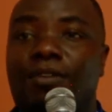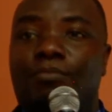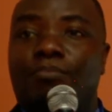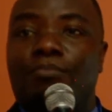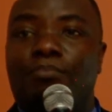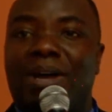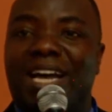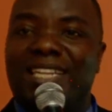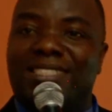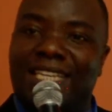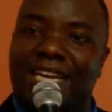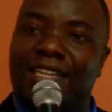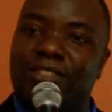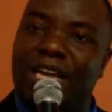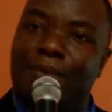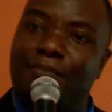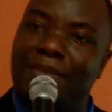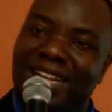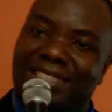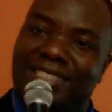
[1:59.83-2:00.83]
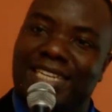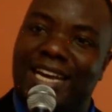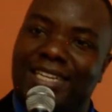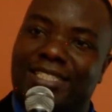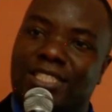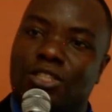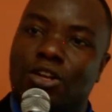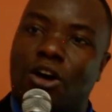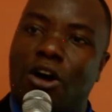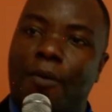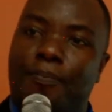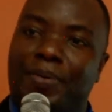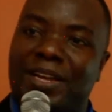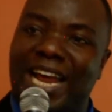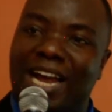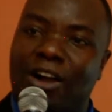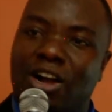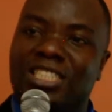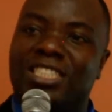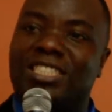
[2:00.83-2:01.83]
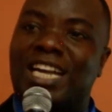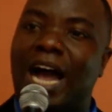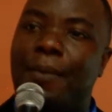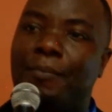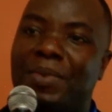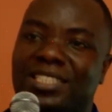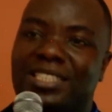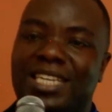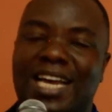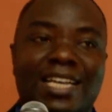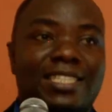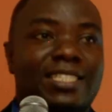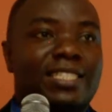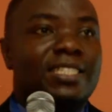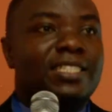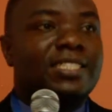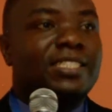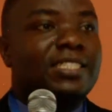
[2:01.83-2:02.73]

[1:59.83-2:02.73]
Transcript: the methods or pedagogical methods